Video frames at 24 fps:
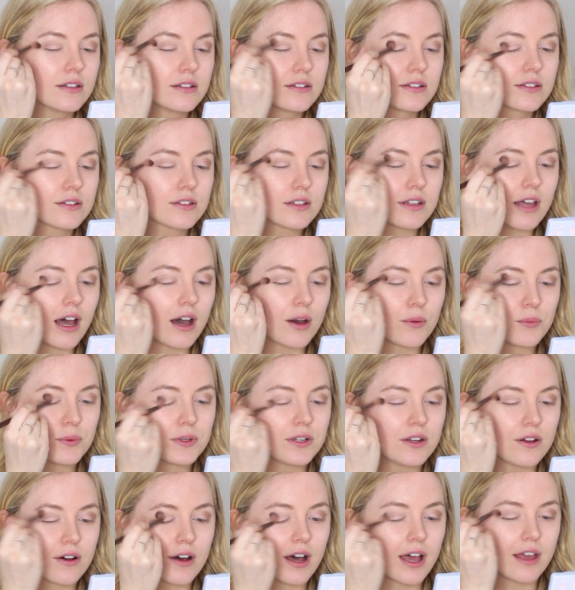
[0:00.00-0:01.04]
so that we
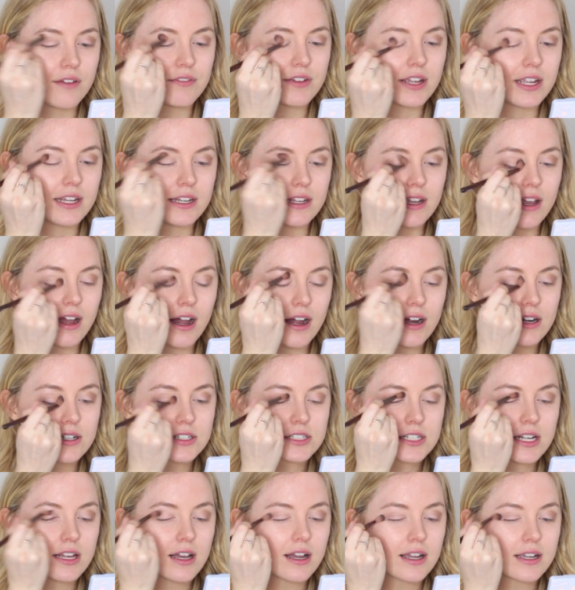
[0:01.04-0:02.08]
don't have any
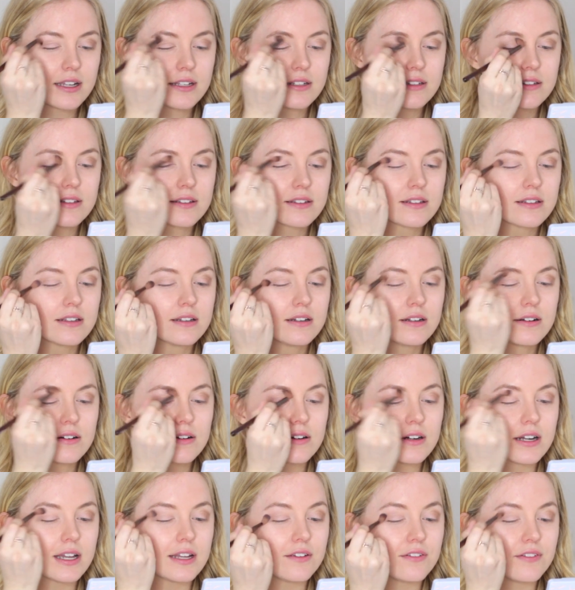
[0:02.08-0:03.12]
harsh lines
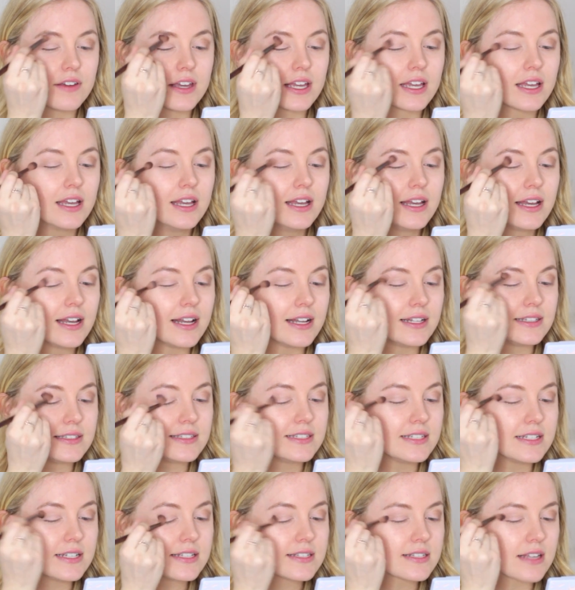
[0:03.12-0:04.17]
or anything. And
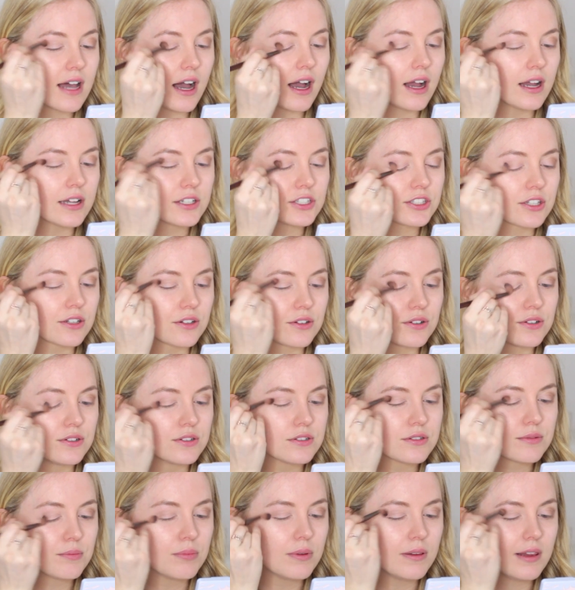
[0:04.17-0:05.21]
these
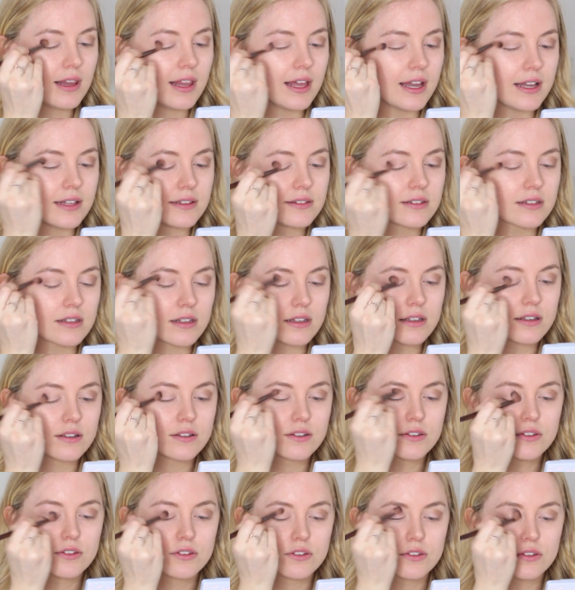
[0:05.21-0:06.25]
eyeshadows blend
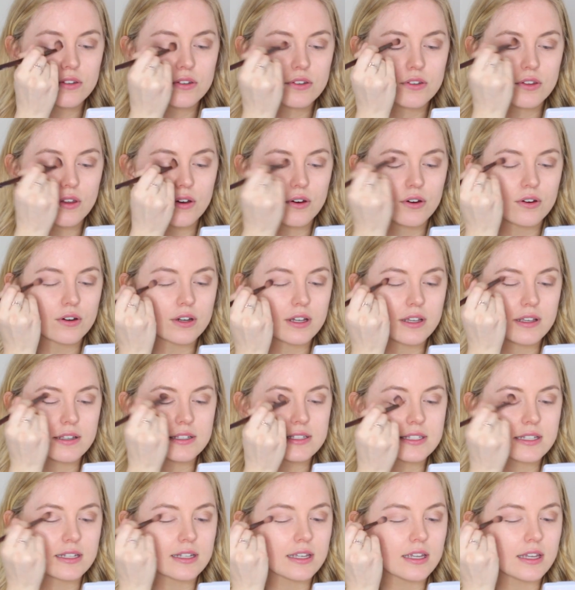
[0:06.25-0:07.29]
so
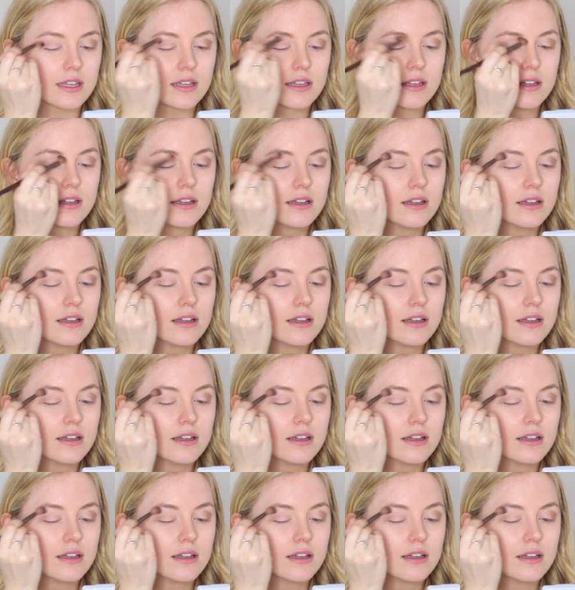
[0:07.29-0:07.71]
easily.